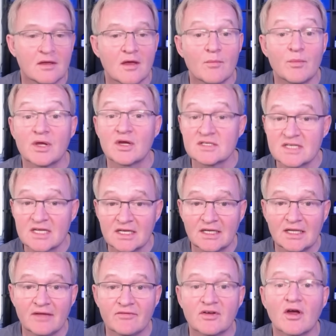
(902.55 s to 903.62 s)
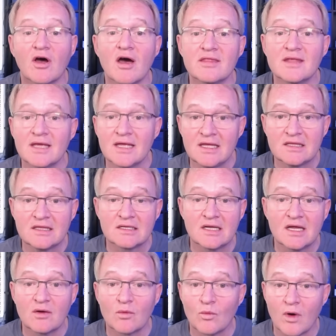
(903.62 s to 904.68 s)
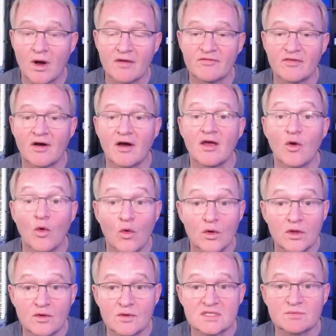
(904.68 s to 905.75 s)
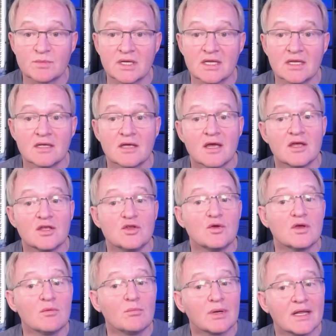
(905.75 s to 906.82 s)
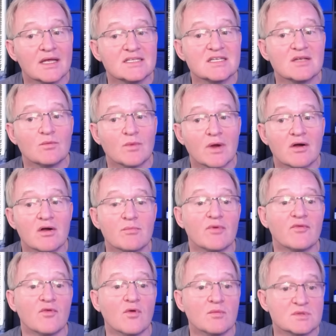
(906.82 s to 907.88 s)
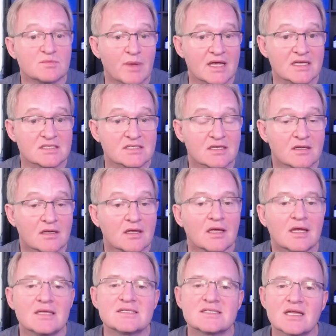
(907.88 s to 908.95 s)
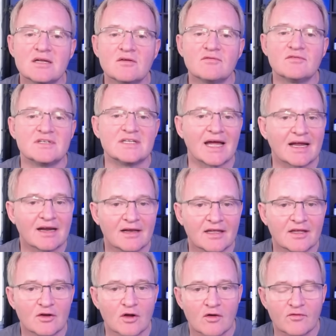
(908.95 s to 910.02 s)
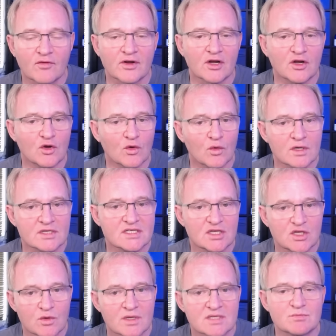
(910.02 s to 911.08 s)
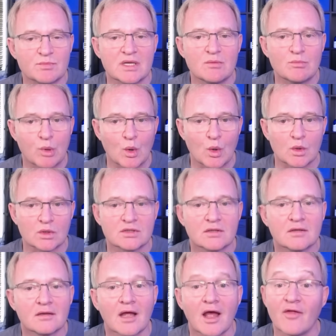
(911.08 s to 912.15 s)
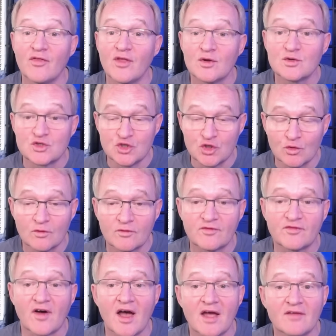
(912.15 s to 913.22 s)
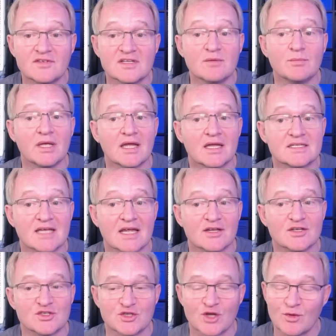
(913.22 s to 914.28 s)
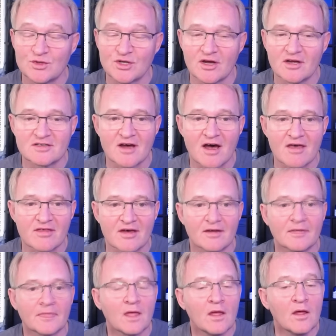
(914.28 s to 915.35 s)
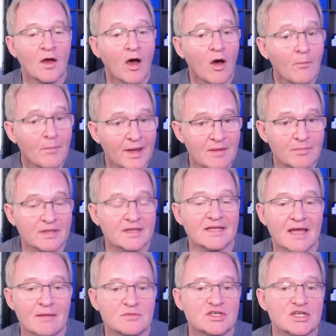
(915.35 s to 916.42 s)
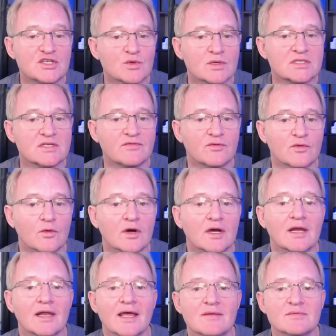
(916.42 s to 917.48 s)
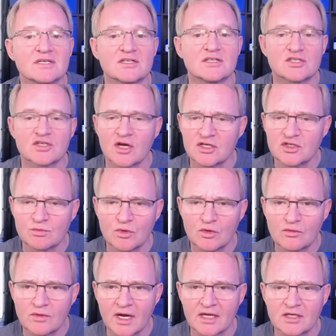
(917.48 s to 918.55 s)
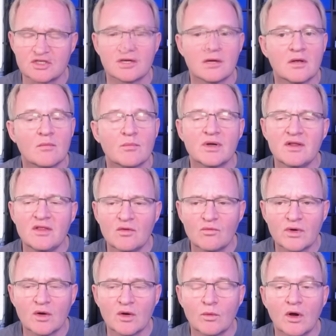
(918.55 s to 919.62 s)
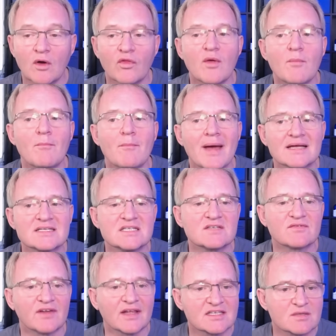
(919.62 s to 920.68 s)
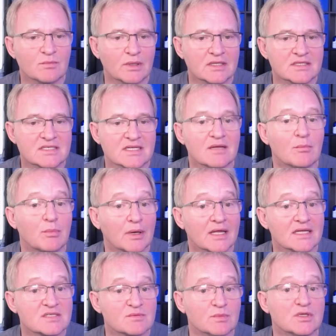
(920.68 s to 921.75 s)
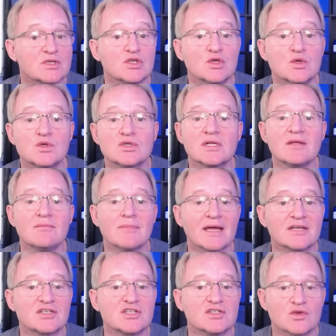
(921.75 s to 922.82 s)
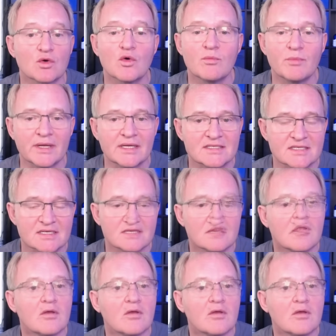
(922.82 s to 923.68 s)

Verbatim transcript: Because it can live on either Ethernet, Wi-Fi or USB, you can place it where it performs best, instead of dangling it off on a noisy USB port. And those dual 5 dB antennas don't hurt either. On paper, the MG24 claims a touch more range, but in the real world, the Max's flexibility placement usually matches or beats it.